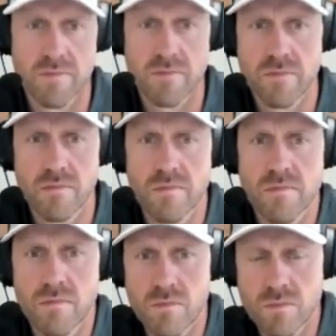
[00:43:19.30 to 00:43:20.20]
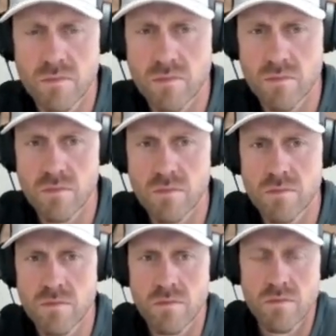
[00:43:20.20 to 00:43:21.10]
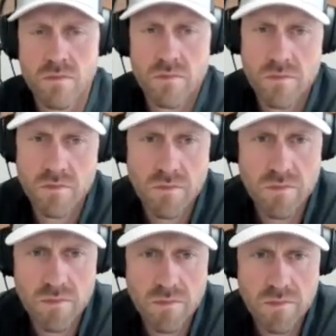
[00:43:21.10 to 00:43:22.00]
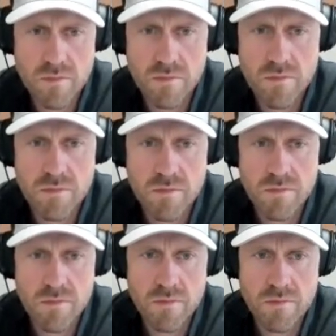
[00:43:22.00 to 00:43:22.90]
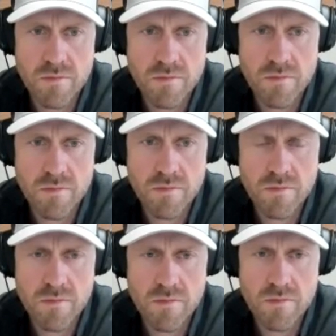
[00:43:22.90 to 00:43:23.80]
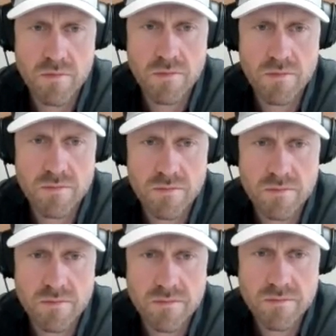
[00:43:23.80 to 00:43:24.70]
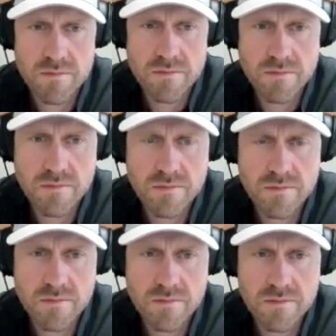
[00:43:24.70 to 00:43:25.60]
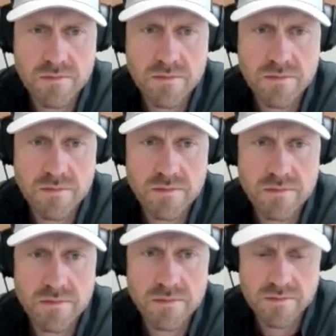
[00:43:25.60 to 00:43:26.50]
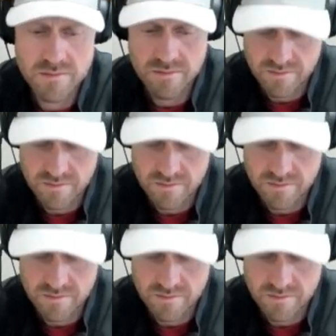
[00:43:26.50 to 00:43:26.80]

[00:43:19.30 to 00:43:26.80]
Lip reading: (silent)